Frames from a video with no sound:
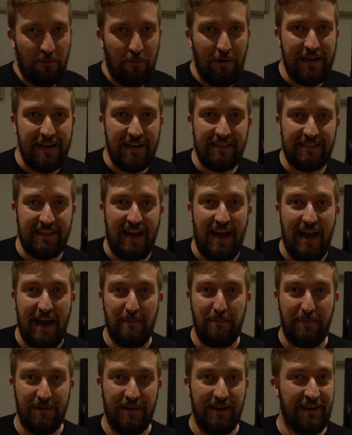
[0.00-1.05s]
waiting to
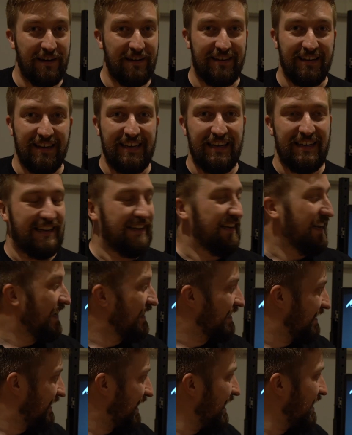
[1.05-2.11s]
happen. And
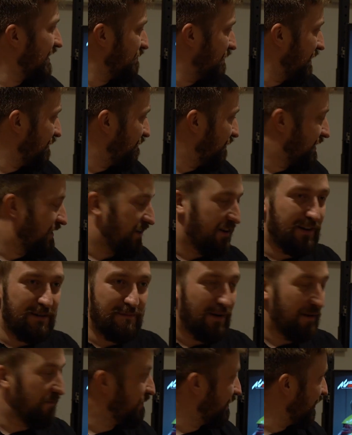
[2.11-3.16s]
it scares me every time
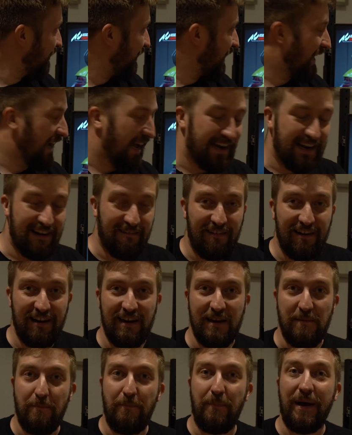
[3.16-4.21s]
I'm looking at it
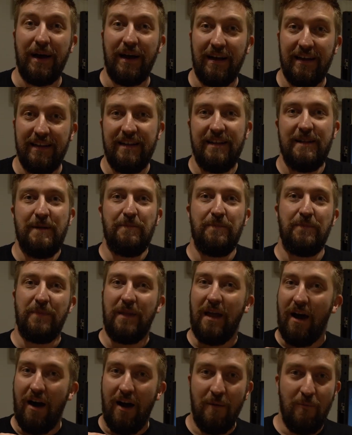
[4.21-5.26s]
really. But
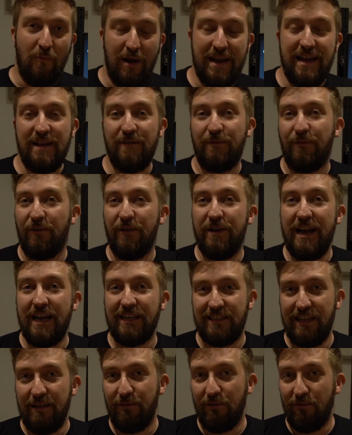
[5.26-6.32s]
I'm waiting for a
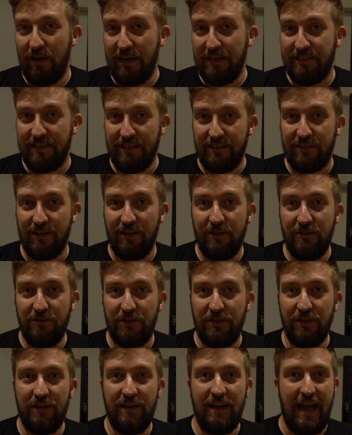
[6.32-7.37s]
Next Level Racing
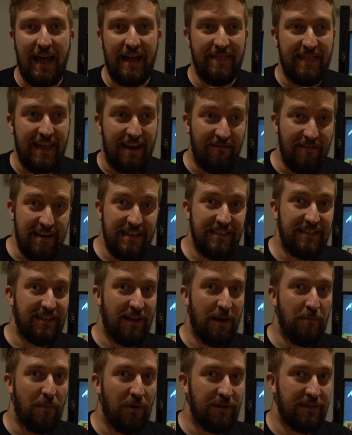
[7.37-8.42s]
solution, and there is
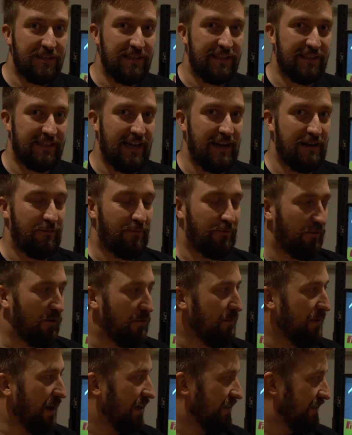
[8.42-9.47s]
a monitor stand
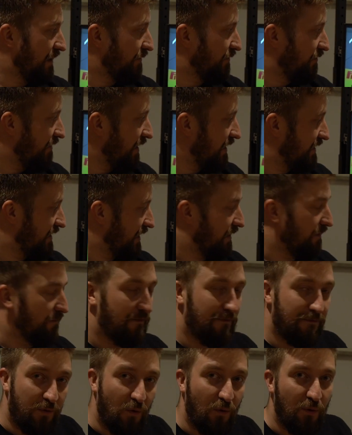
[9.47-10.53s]
from Next Level Racing
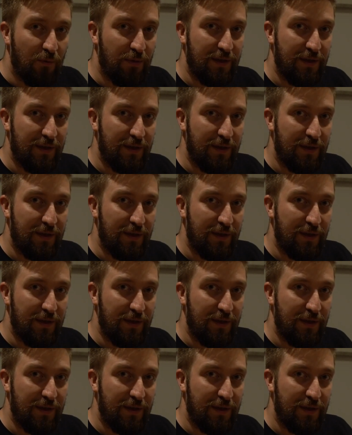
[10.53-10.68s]
for